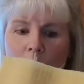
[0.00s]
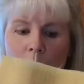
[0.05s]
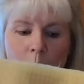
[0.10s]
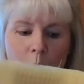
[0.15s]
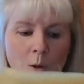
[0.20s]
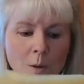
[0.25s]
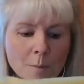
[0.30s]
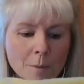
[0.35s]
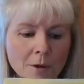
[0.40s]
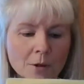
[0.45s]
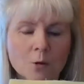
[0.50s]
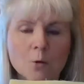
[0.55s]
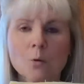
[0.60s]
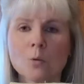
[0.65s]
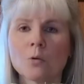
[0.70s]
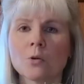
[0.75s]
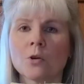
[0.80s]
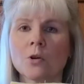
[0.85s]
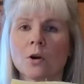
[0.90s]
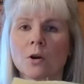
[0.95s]
So I bought a
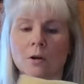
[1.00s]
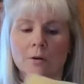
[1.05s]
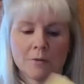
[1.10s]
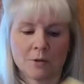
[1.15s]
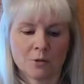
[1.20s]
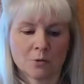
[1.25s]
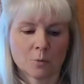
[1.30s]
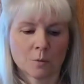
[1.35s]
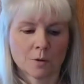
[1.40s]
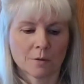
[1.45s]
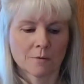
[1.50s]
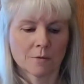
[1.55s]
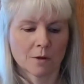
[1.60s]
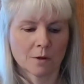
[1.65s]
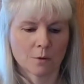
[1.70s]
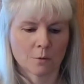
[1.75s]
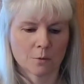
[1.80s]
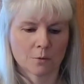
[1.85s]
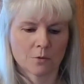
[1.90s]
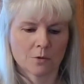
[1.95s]
quarter yard of each one of
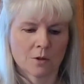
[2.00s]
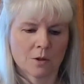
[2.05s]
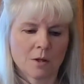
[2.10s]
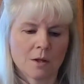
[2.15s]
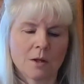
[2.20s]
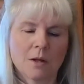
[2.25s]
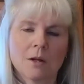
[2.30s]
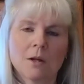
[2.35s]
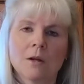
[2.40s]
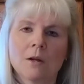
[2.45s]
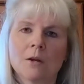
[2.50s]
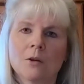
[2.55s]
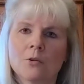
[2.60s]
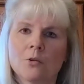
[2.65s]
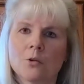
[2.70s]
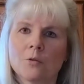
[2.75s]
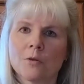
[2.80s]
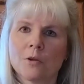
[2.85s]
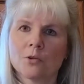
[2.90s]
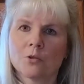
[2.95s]
those
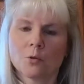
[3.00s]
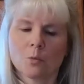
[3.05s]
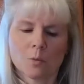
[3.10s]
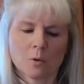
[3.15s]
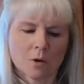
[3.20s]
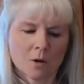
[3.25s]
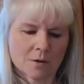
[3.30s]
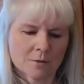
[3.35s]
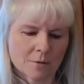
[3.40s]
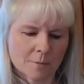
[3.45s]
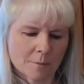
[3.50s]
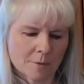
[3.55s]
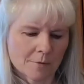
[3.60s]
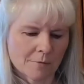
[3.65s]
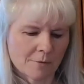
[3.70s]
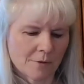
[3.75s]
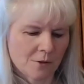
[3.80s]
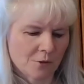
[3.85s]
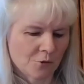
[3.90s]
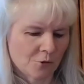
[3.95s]
to eventually work on some of
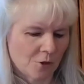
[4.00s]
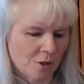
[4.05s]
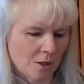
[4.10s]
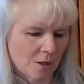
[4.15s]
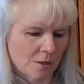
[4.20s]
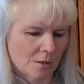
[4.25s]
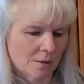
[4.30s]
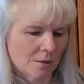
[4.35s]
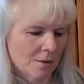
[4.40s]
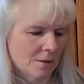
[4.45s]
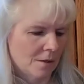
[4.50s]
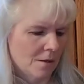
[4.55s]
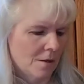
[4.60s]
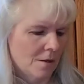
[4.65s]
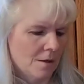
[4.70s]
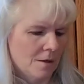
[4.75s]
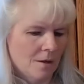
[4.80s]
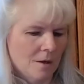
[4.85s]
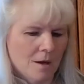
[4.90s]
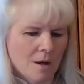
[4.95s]
the finishing.
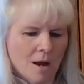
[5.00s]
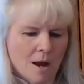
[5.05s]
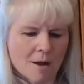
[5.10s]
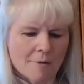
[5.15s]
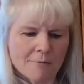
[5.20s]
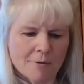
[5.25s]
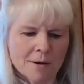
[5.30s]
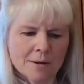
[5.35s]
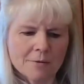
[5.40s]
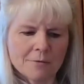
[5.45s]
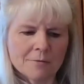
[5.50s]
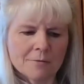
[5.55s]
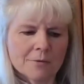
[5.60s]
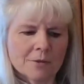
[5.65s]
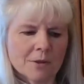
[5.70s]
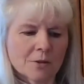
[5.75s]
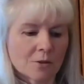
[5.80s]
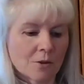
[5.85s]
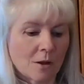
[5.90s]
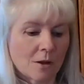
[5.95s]
I find
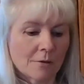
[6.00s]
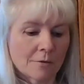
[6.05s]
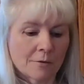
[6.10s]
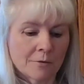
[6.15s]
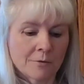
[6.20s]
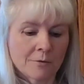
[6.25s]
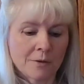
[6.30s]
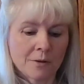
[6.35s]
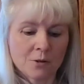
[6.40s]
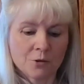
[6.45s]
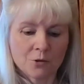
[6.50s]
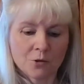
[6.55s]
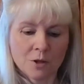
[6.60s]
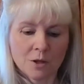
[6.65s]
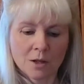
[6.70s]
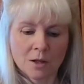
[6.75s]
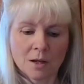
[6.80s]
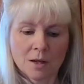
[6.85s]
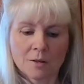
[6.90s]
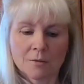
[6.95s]
the thought of
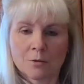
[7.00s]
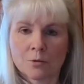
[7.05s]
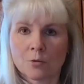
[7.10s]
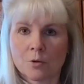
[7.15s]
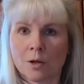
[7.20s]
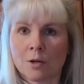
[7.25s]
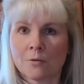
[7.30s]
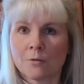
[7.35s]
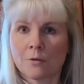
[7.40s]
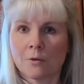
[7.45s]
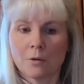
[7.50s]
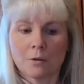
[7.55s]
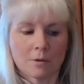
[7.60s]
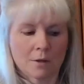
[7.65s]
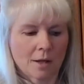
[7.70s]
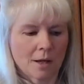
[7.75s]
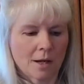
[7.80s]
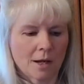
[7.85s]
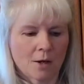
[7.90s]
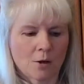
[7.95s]
finishing kind of
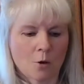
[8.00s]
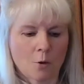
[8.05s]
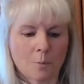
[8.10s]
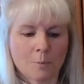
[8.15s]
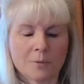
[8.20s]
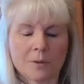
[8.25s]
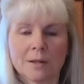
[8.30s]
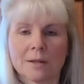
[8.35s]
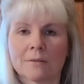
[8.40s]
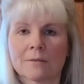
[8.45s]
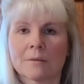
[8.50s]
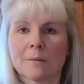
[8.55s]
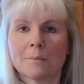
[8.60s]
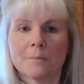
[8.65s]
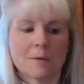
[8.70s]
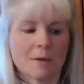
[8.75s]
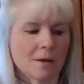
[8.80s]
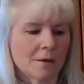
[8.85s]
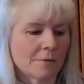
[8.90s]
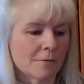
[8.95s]
stressful, and I'd hope to get
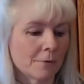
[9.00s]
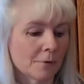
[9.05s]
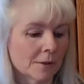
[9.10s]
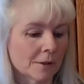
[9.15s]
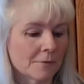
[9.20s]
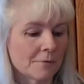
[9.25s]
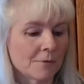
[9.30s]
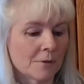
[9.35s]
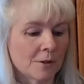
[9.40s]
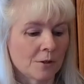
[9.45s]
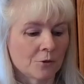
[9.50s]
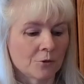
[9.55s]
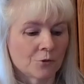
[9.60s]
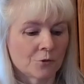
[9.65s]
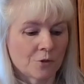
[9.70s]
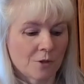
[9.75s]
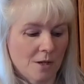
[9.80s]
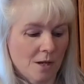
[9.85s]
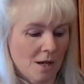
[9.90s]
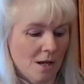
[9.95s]
something fully
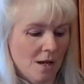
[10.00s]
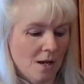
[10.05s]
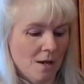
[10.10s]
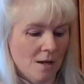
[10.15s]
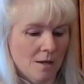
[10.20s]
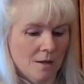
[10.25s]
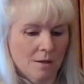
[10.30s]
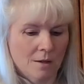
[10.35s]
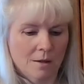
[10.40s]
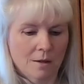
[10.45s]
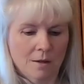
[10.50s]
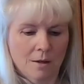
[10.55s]
finished today.